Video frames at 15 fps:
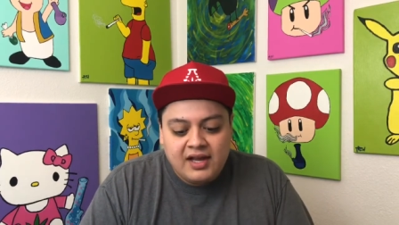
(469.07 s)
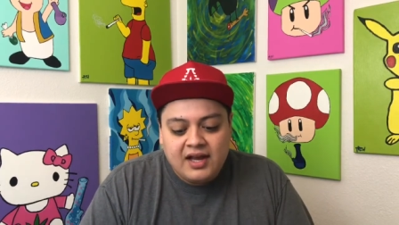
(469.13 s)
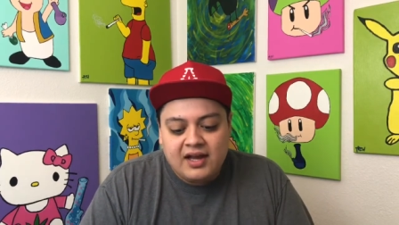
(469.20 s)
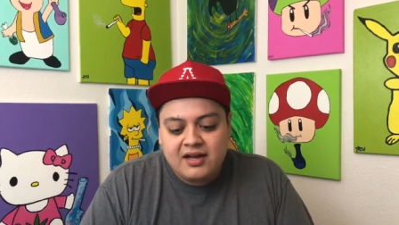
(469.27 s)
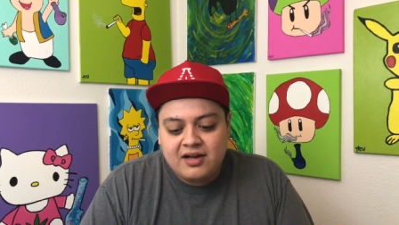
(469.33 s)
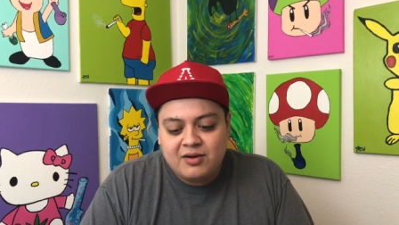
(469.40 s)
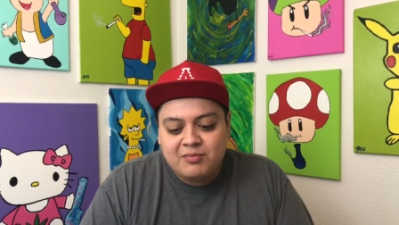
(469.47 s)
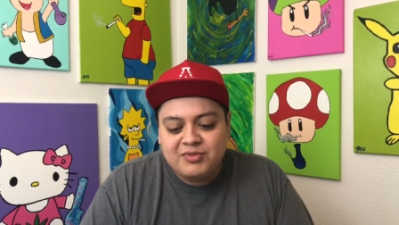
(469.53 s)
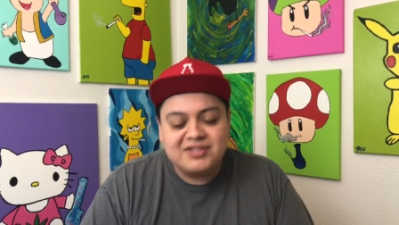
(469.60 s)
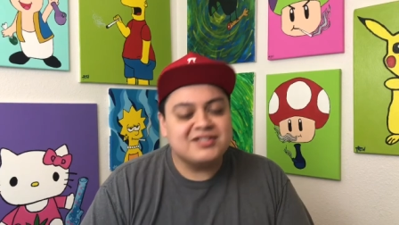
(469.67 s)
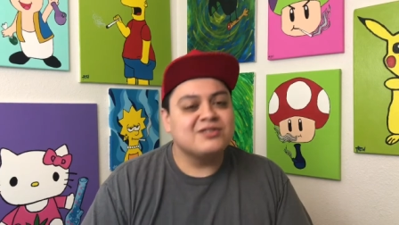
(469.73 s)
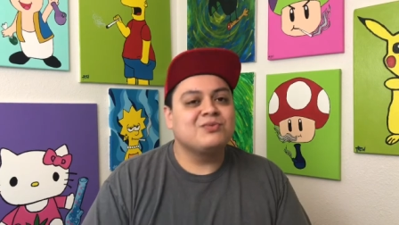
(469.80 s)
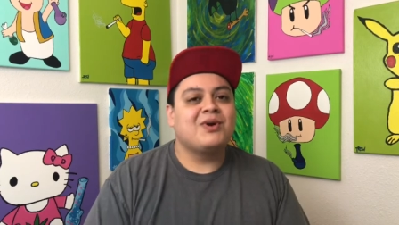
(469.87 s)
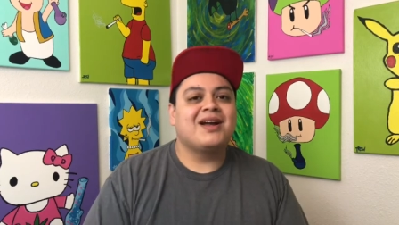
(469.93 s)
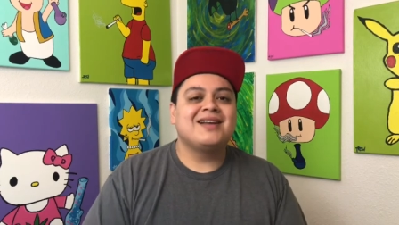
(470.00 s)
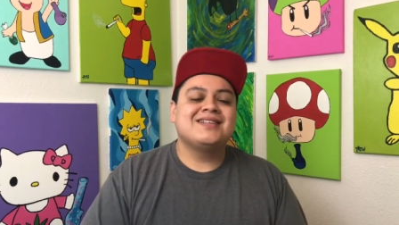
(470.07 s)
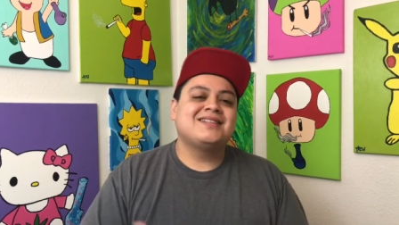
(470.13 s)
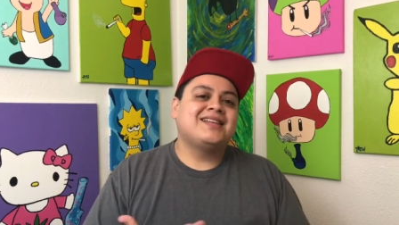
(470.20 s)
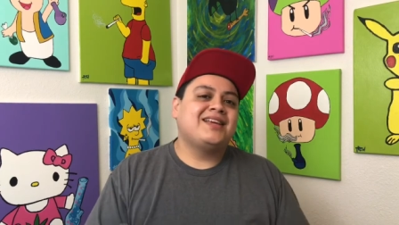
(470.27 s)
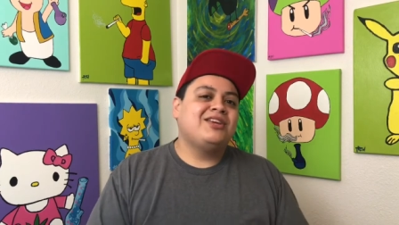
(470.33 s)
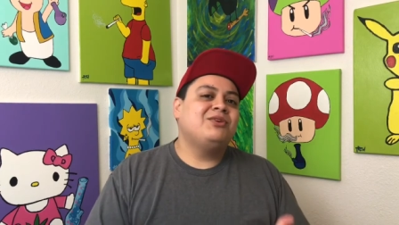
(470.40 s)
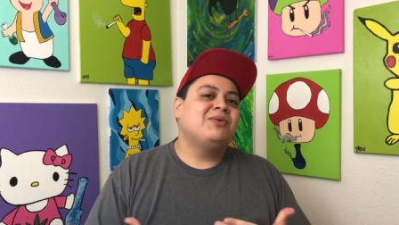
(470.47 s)
This is why I
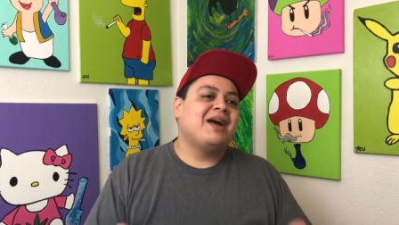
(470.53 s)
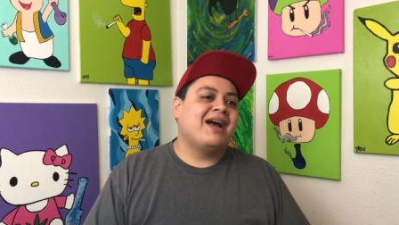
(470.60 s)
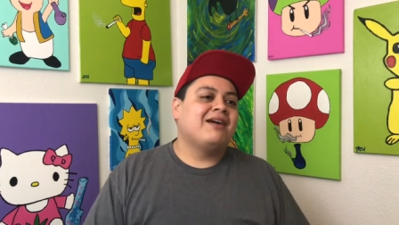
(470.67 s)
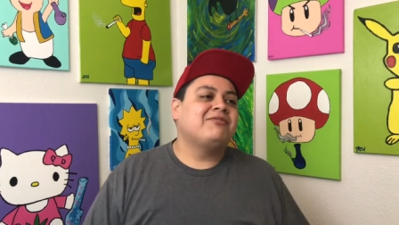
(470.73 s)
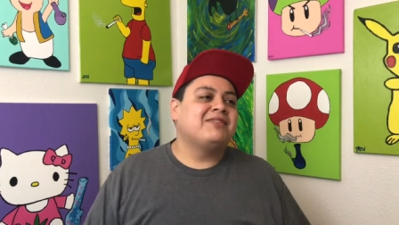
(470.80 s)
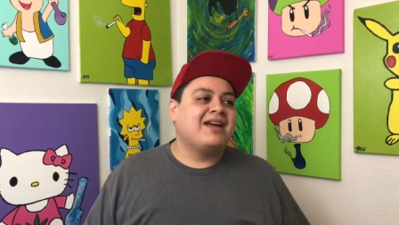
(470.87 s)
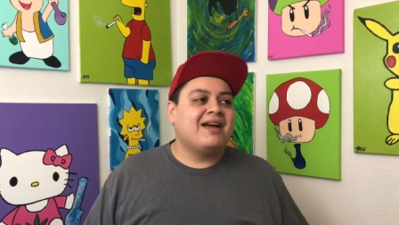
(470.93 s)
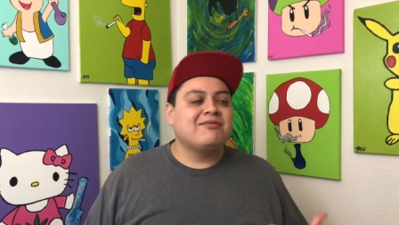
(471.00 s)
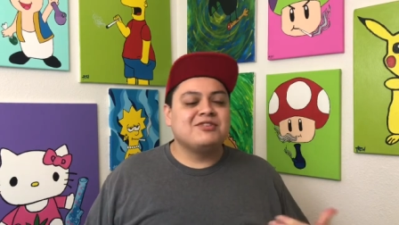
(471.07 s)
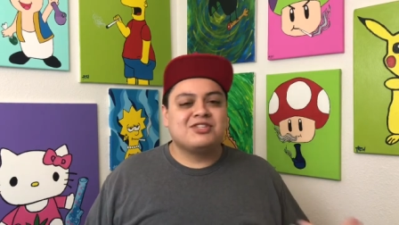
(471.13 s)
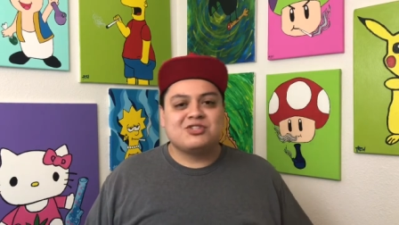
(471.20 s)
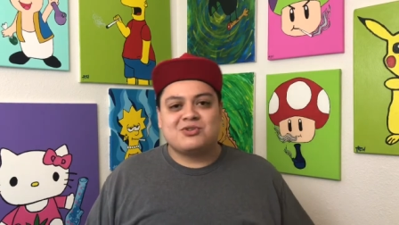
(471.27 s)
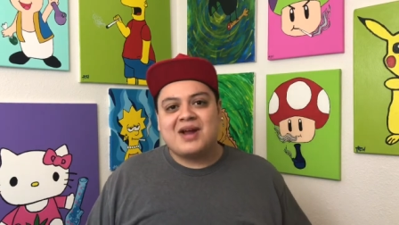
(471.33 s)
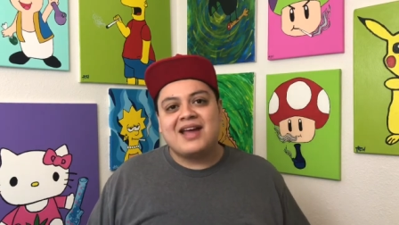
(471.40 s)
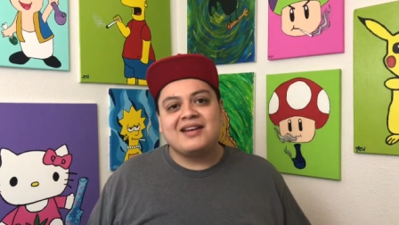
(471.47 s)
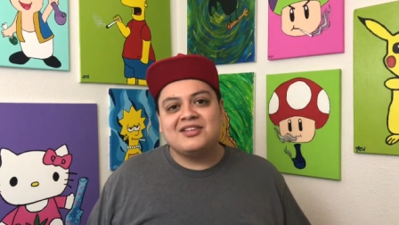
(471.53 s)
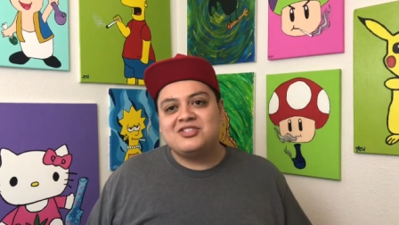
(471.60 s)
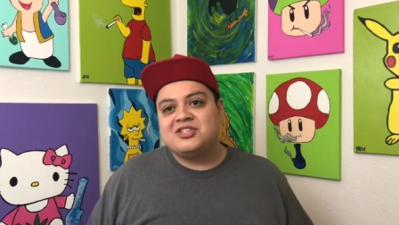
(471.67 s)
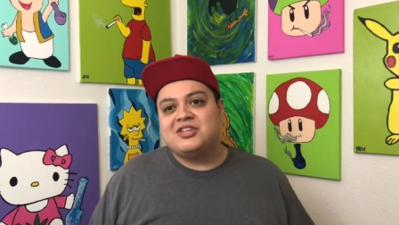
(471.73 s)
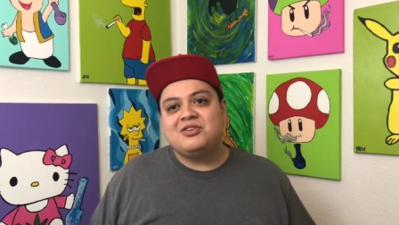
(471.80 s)
say you have to have a strategy.